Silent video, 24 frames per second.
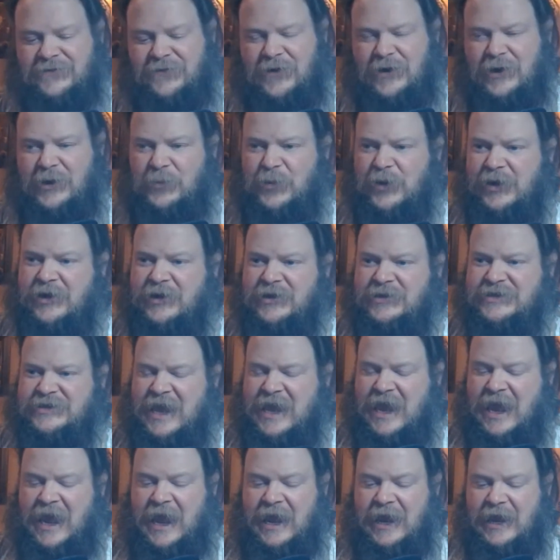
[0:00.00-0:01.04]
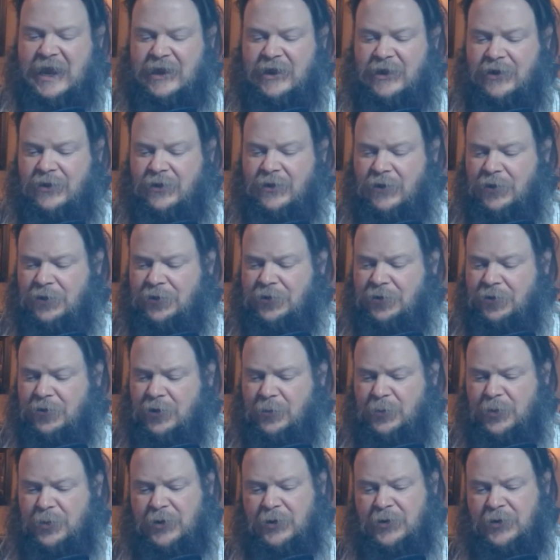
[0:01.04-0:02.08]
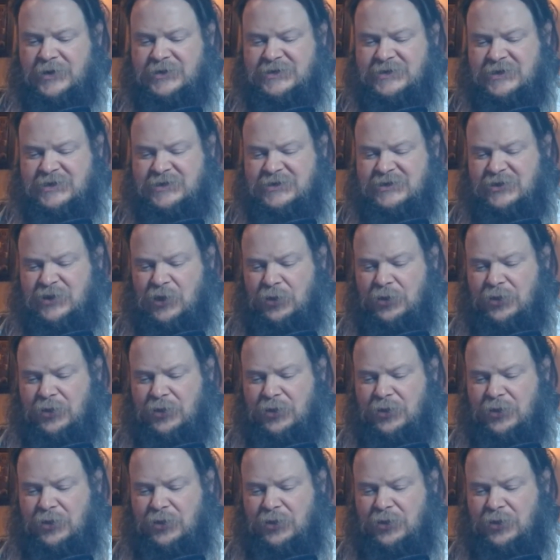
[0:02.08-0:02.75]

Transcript: funny because A under appearance is The